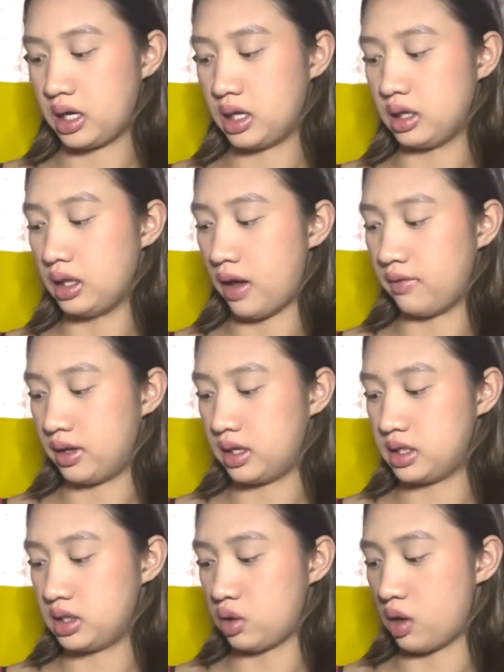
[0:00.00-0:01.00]
love
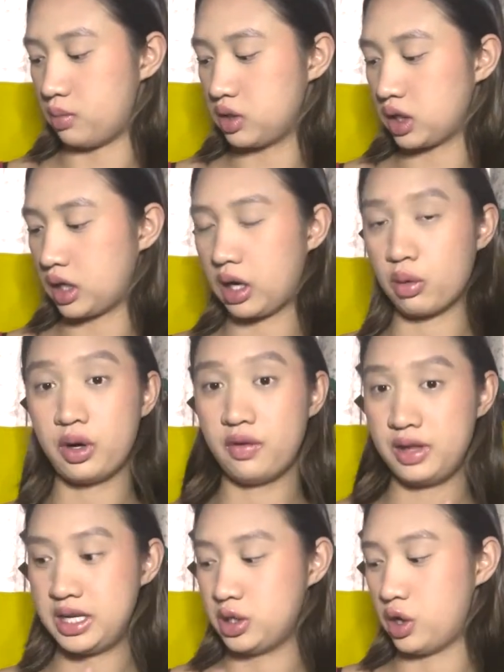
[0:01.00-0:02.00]
it. So I'm just gonna get rid of
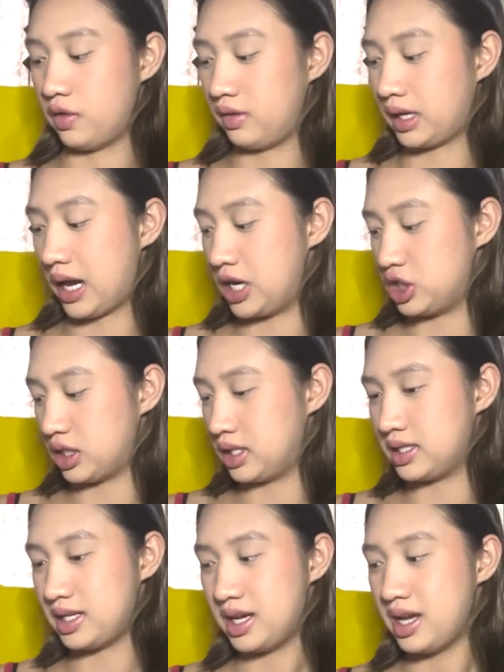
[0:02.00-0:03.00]
these
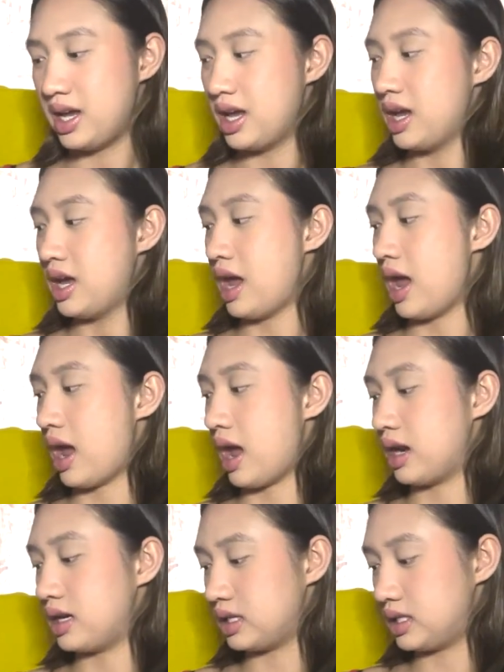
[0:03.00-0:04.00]
notifications
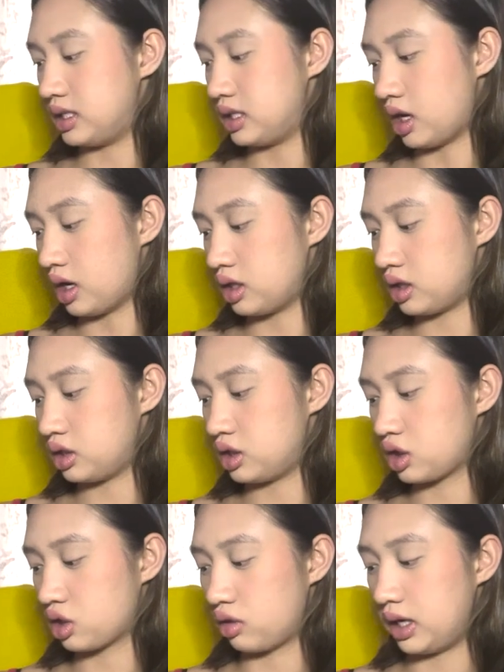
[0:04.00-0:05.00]
and start the
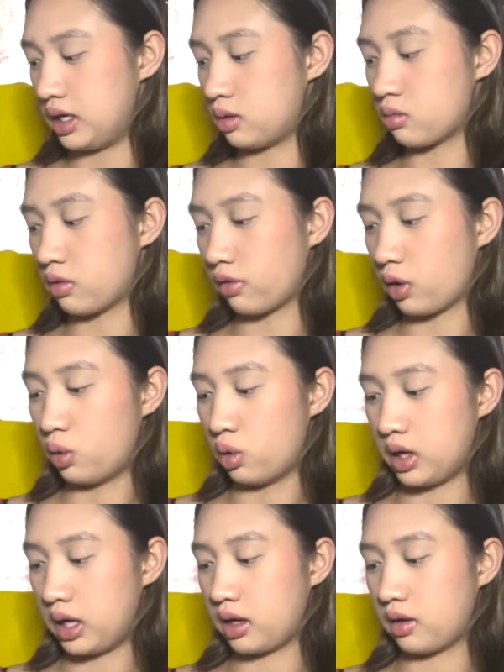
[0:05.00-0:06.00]
screen
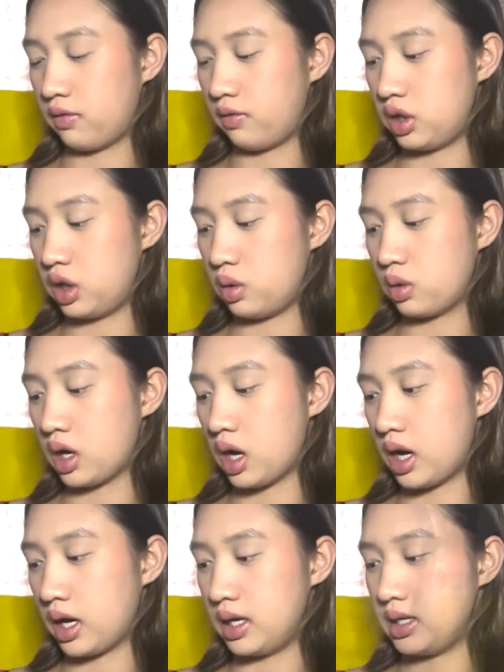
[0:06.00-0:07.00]
recording for you
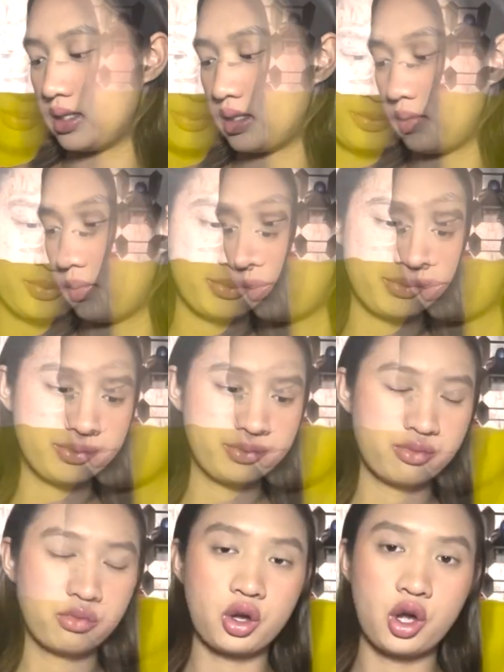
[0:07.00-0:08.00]
guys.
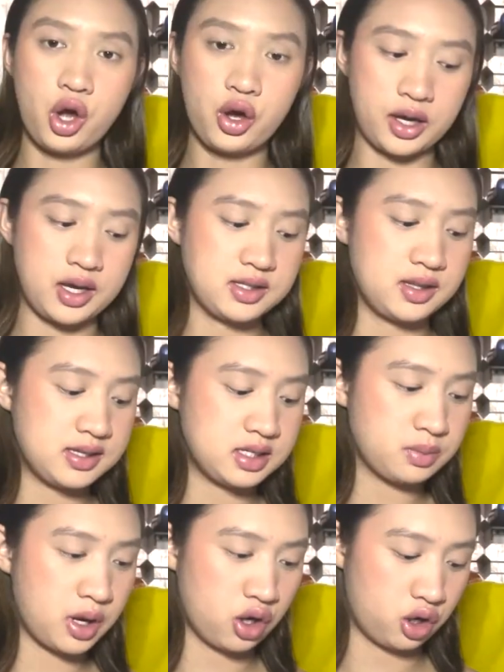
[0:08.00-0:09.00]
Okay, so this
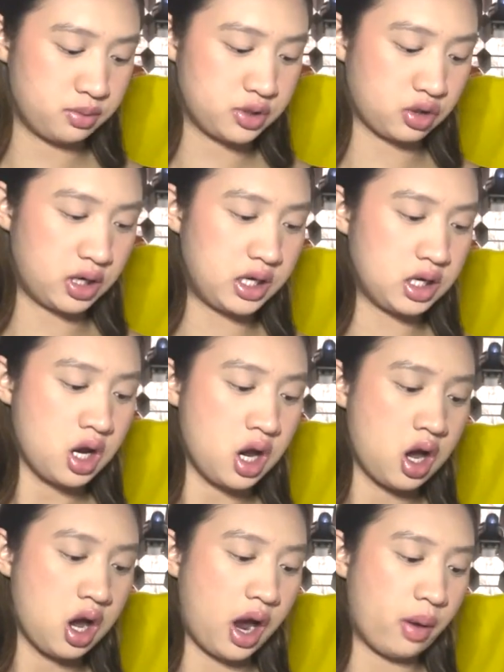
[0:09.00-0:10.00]
is my home screen.
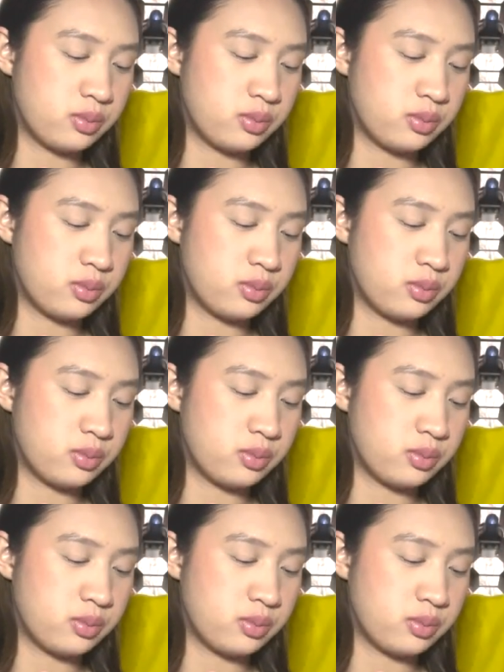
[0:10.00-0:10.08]
I'm